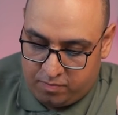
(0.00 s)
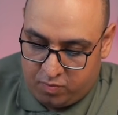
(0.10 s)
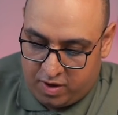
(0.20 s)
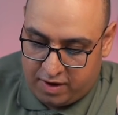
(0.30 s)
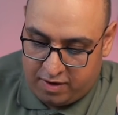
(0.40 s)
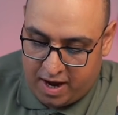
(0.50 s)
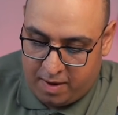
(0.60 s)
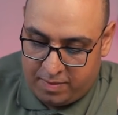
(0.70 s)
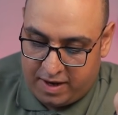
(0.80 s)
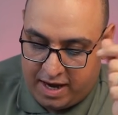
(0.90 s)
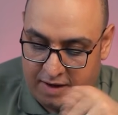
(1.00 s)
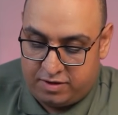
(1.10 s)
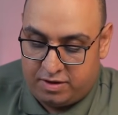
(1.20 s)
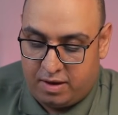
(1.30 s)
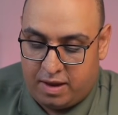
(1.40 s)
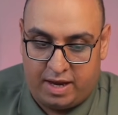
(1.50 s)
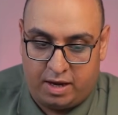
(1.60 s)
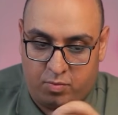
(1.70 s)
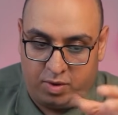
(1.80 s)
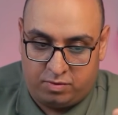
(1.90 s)
We tap Next
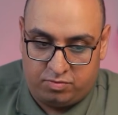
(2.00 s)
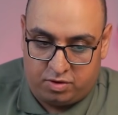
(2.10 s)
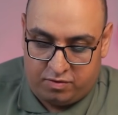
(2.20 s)
and wait for the